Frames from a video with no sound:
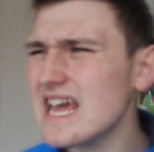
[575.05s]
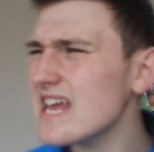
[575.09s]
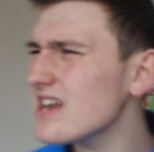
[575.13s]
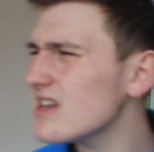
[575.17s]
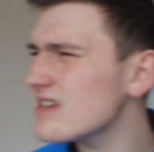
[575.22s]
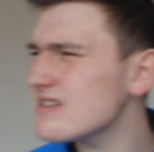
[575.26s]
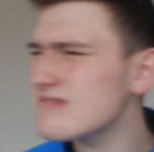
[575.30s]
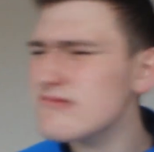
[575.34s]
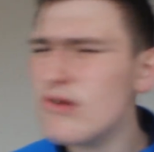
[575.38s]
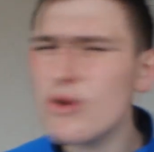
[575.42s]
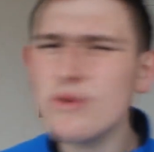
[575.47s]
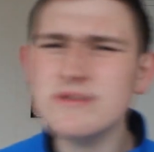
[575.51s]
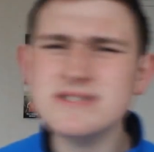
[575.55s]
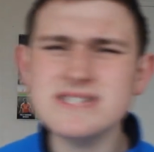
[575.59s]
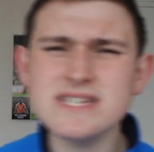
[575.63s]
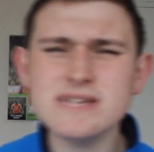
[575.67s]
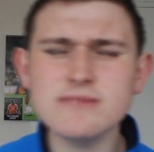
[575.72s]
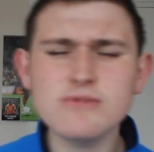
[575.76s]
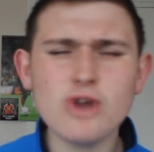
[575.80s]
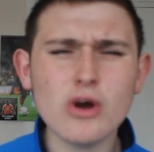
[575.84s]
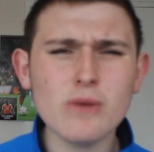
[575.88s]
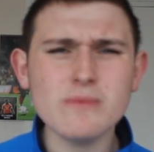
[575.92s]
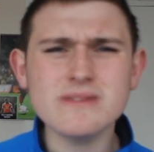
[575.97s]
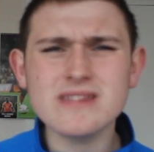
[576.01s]
and obviously
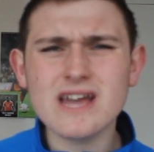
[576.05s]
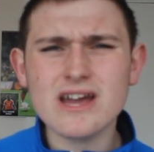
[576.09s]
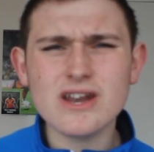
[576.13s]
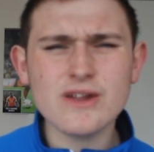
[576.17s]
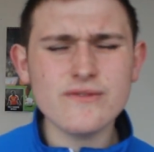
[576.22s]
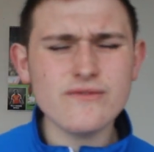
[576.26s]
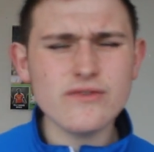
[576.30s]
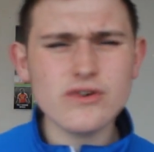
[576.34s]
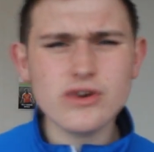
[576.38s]
comment down if